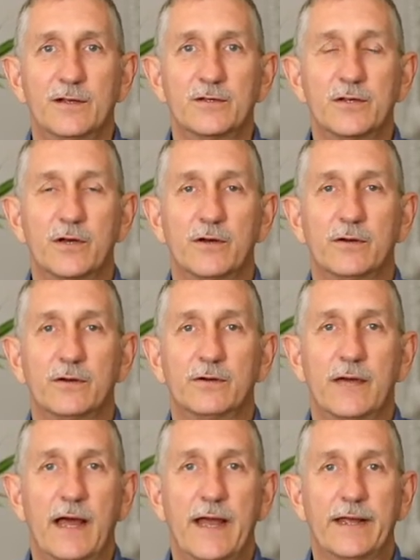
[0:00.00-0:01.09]
So
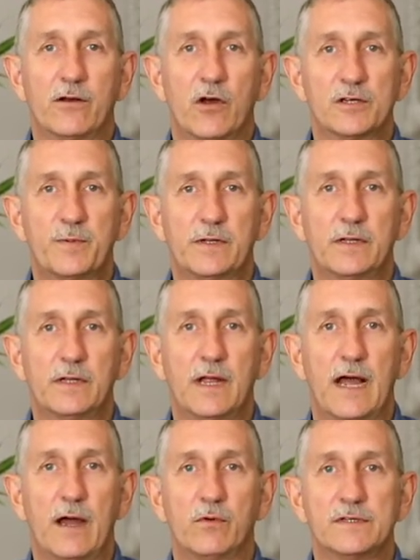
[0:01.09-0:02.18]
lying in hospital,
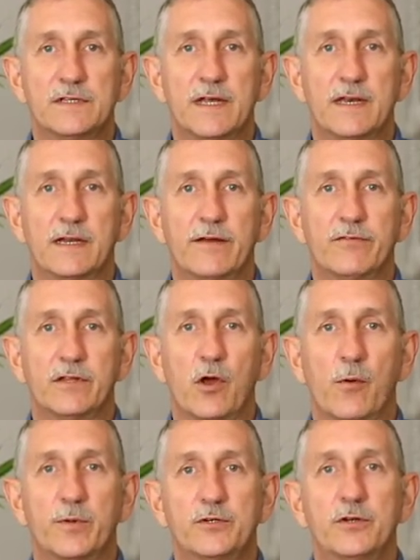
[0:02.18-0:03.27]
I was then given the
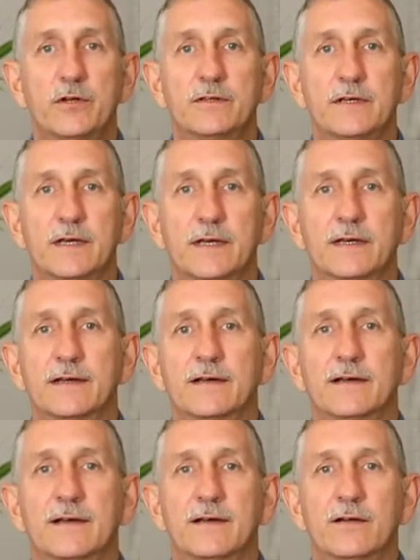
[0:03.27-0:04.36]
opportunity
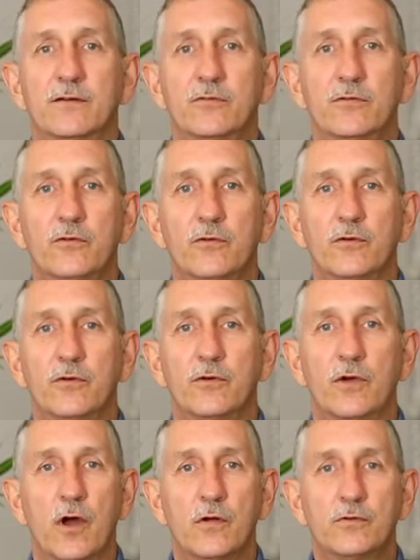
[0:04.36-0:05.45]
to
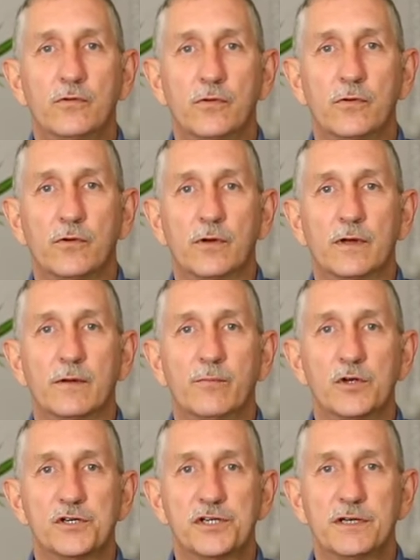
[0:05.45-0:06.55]
go to
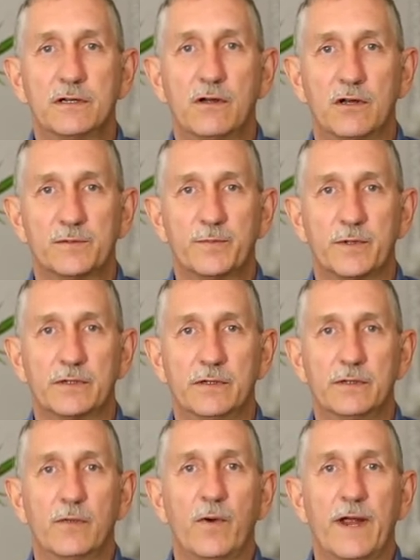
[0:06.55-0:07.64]
Burjeel Hospital,
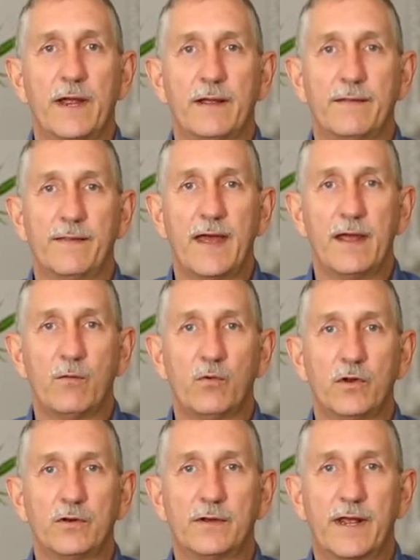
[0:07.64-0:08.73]
where they
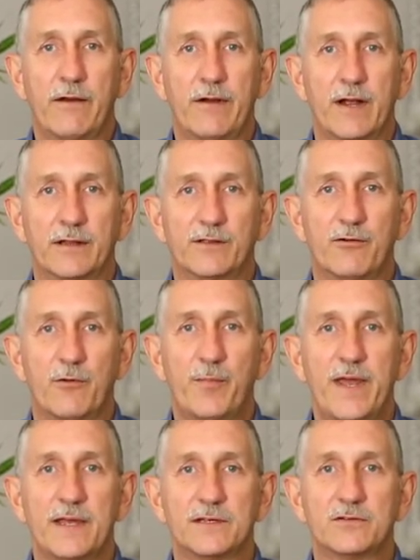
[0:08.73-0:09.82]
would carry out the
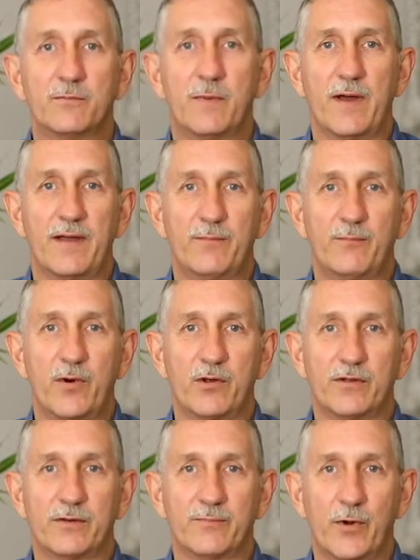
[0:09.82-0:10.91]
repairs to my
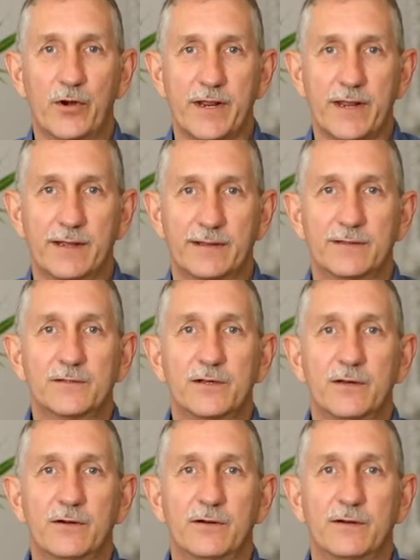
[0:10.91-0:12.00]
broken body. So
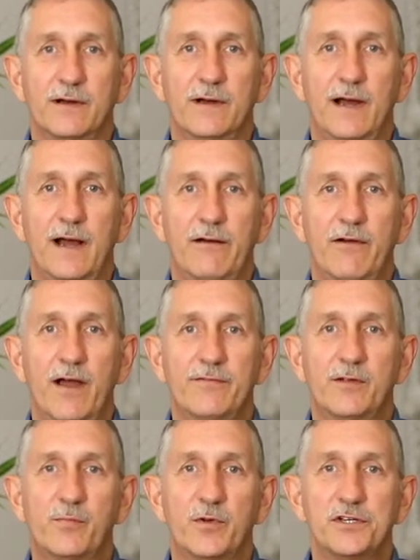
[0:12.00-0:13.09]
I arrived
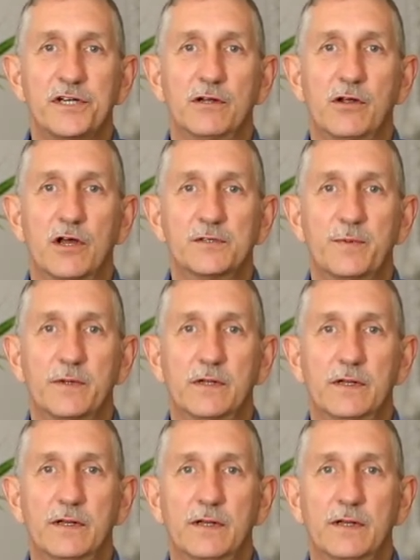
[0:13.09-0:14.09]
at Burjeel Hospital.